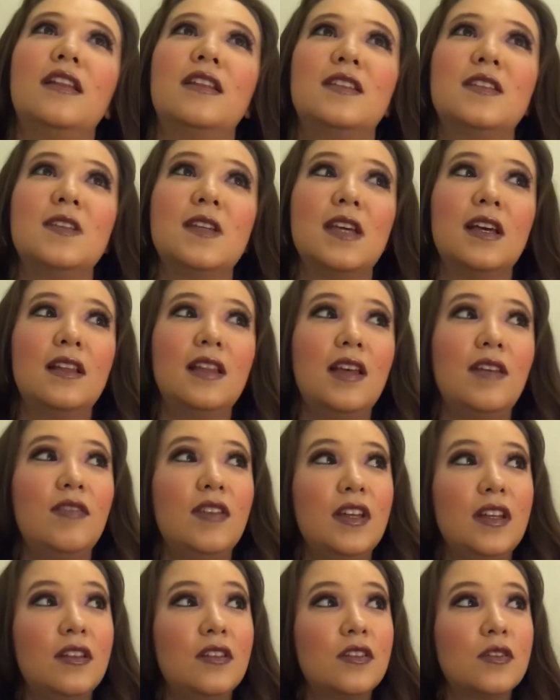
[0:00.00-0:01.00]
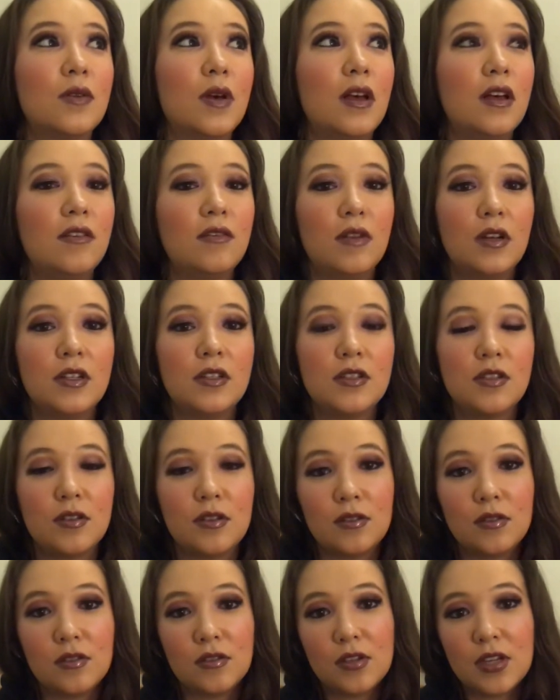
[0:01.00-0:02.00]
let's see, 11, 12, 1, 2,
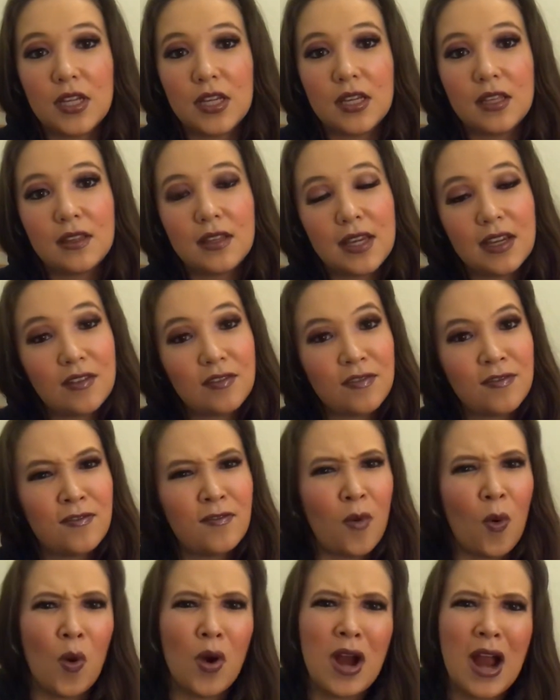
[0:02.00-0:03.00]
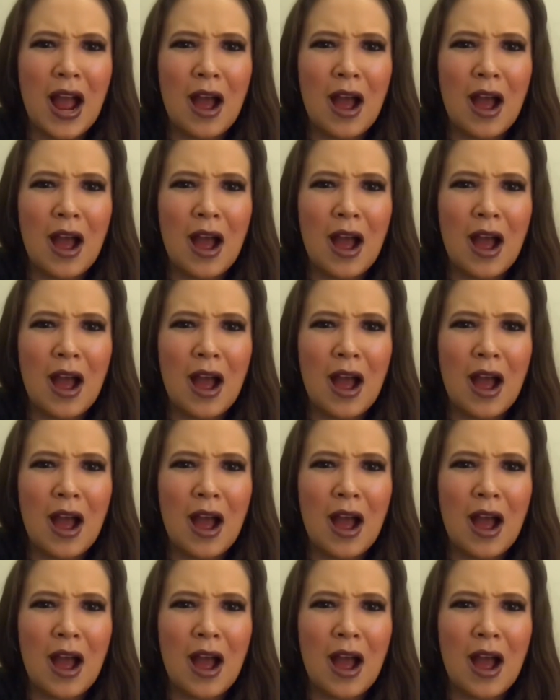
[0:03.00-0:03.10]
3, like 4